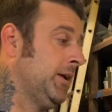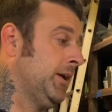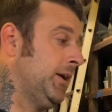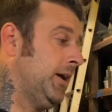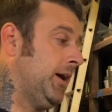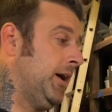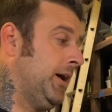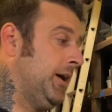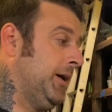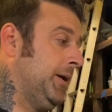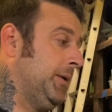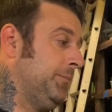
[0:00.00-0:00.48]

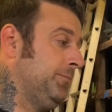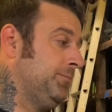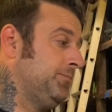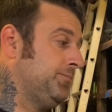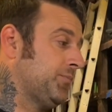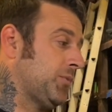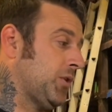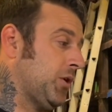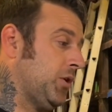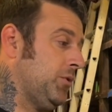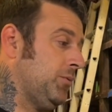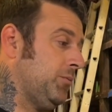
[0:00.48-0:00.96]

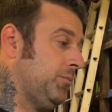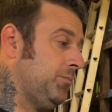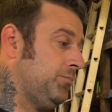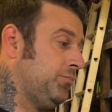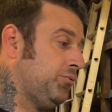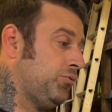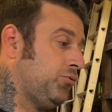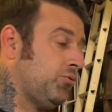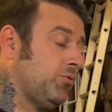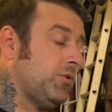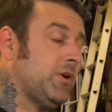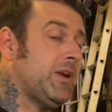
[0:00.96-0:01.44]
Um,
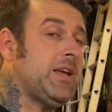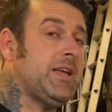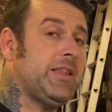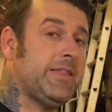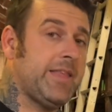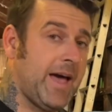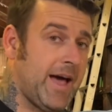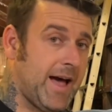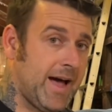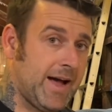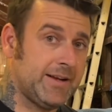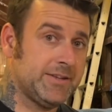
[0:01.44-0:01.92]
pre
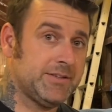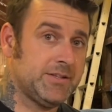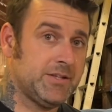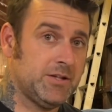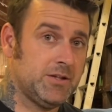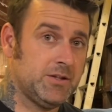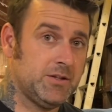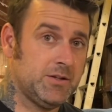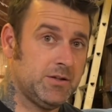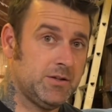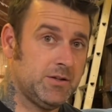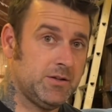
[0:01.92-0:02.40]
that,
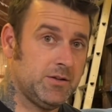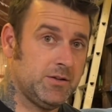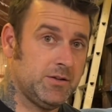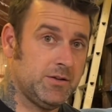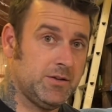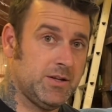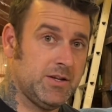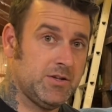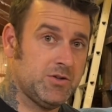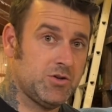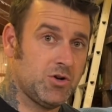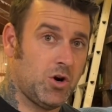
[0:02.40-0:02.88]

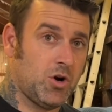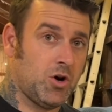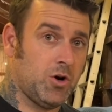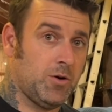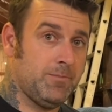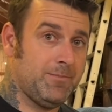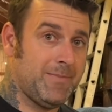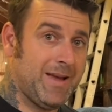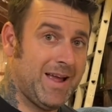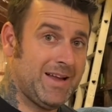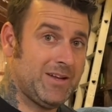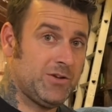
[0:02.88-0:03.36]
these are
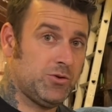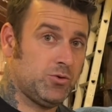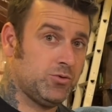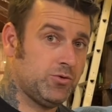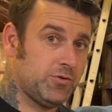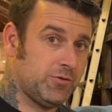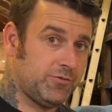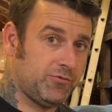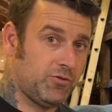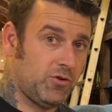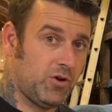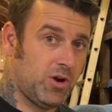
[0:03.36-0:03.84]
manual
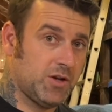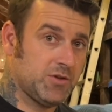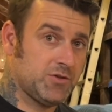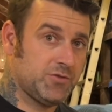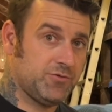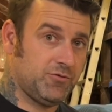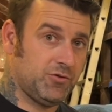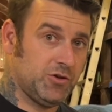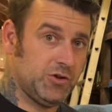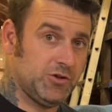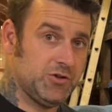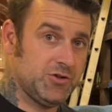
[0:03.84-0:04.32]

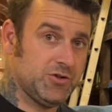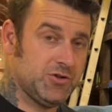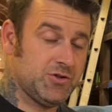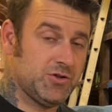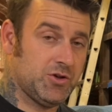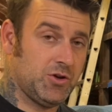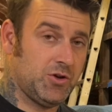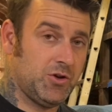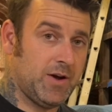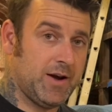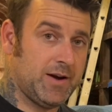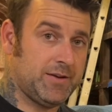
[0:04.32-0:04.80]
defrost fridges,
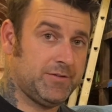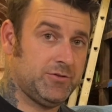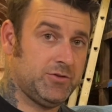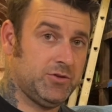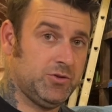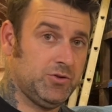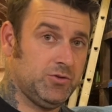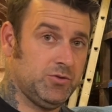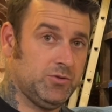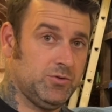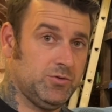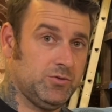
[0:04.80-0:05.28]
so you have
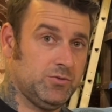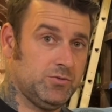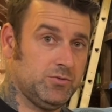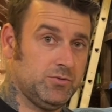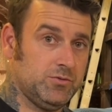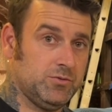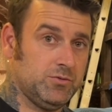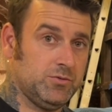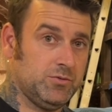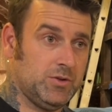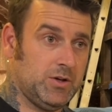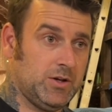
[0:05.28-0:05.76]
to
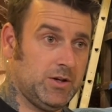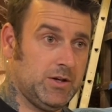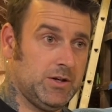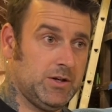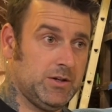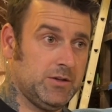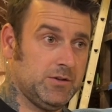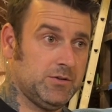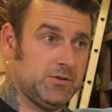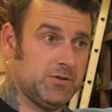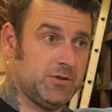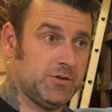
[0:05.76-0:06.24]
uh,
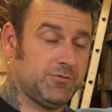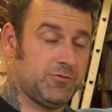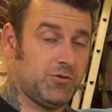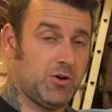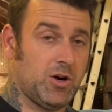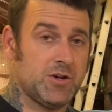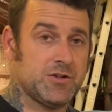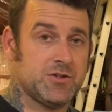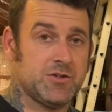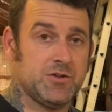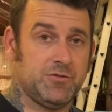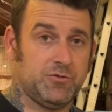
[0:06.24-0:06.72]

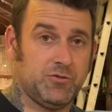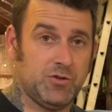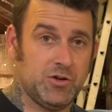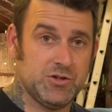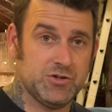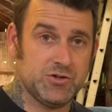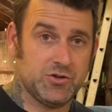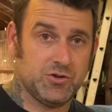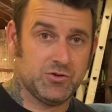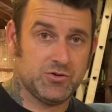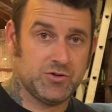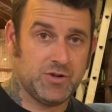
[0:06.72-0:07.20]
defrost the
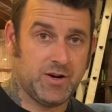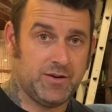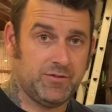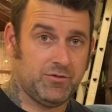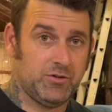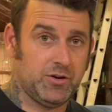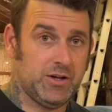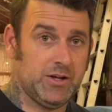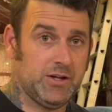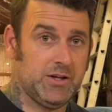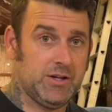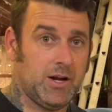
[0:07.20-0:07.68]
freezers
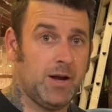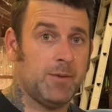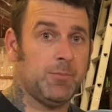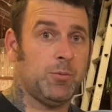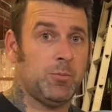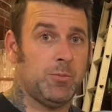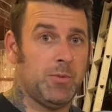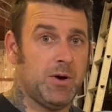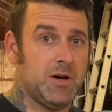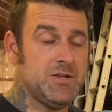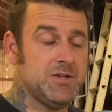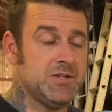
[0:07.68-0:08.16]
every
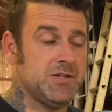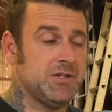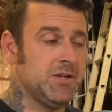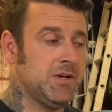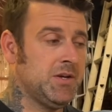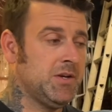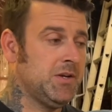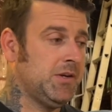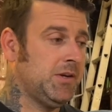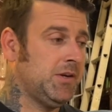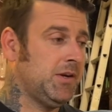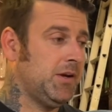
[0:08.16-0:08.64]
couple months.
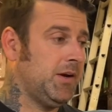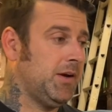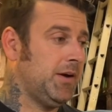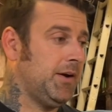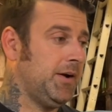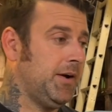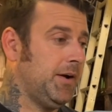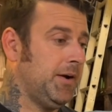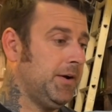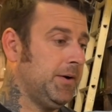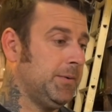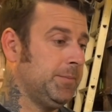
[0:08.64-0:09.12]

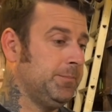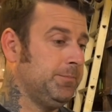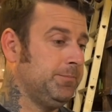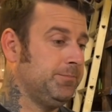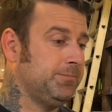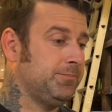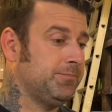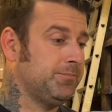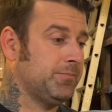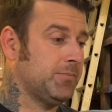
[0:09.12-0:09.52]
Um,